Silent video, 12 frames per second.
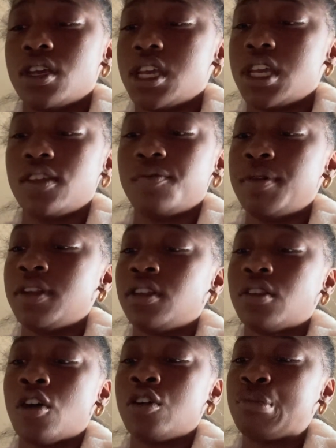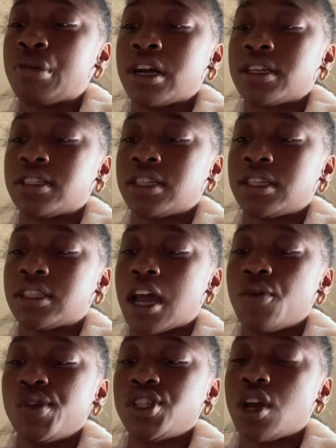It's been a long process. I
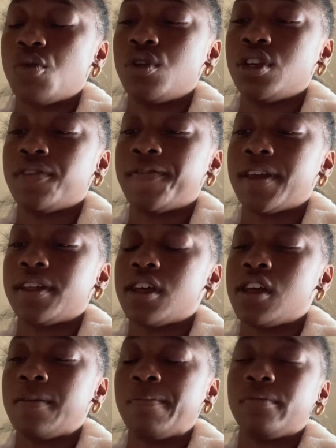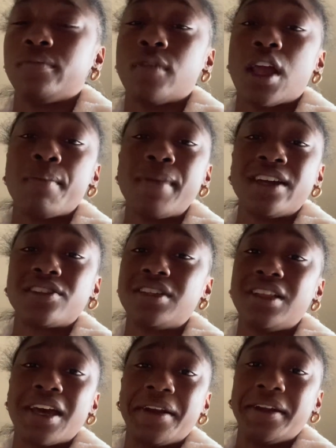wish I would have, I'm actually
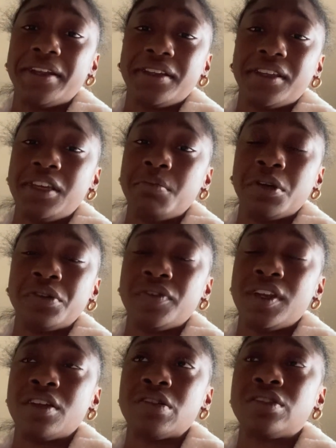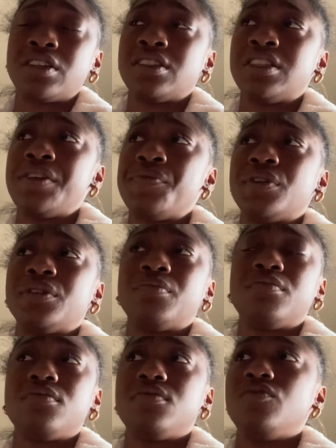glad I didn't keep those videos because they were
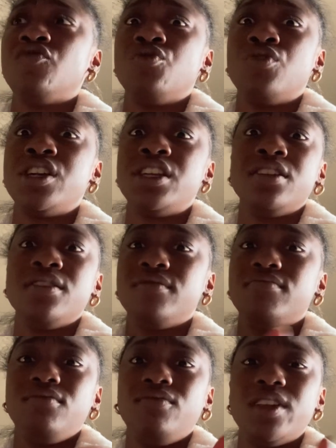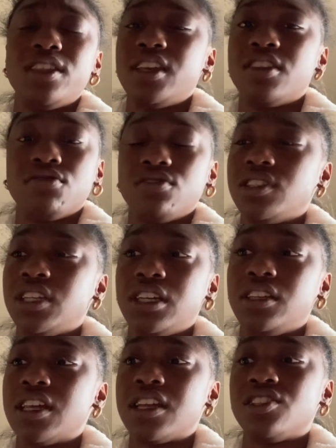ridden with
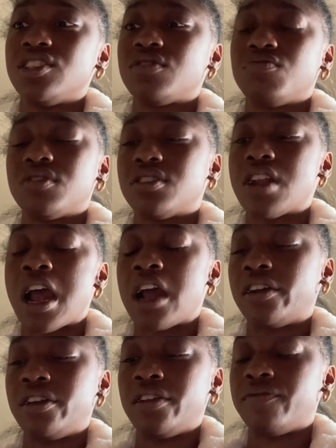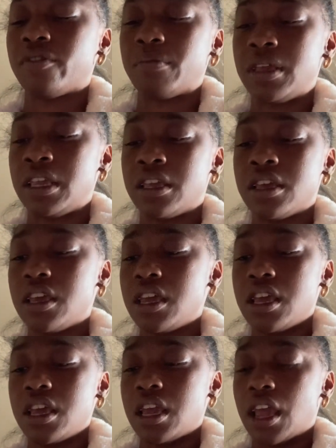energy that just was not good for me.
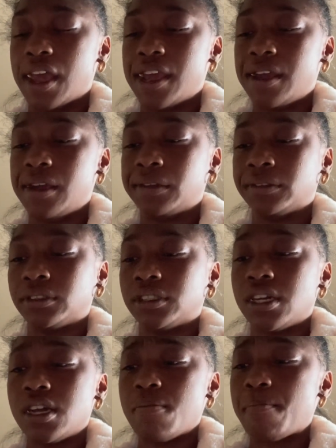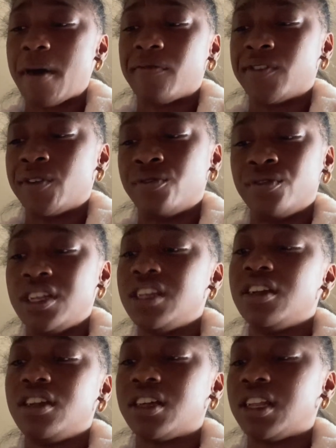And my phone
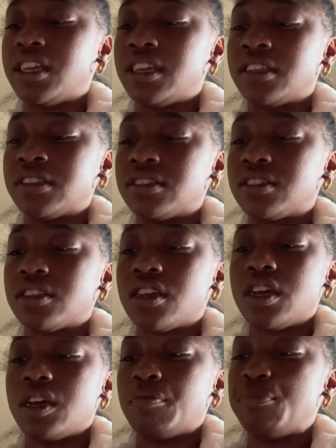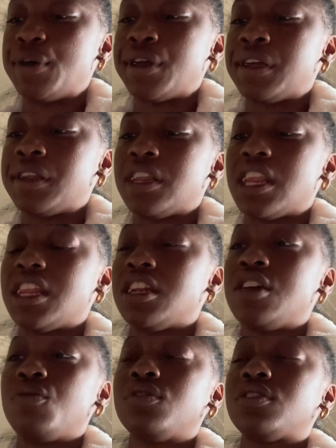needed a cleanse, but
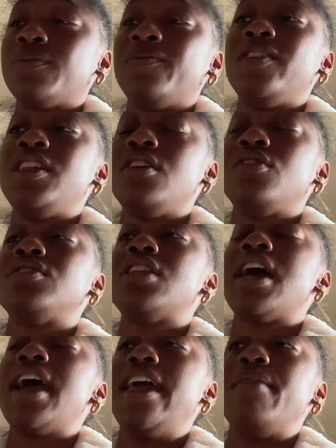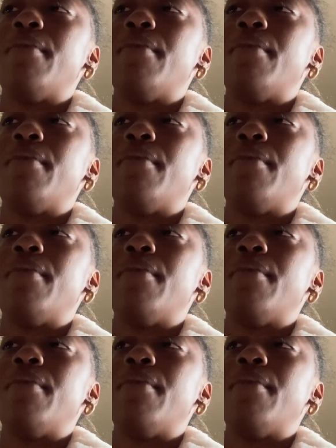there were some videos that I had in